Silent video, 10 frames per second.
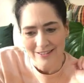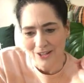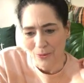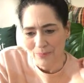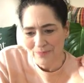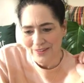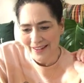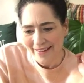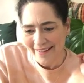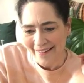So,
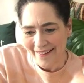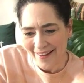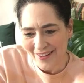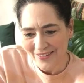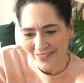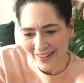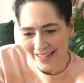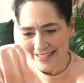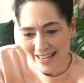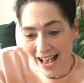all right.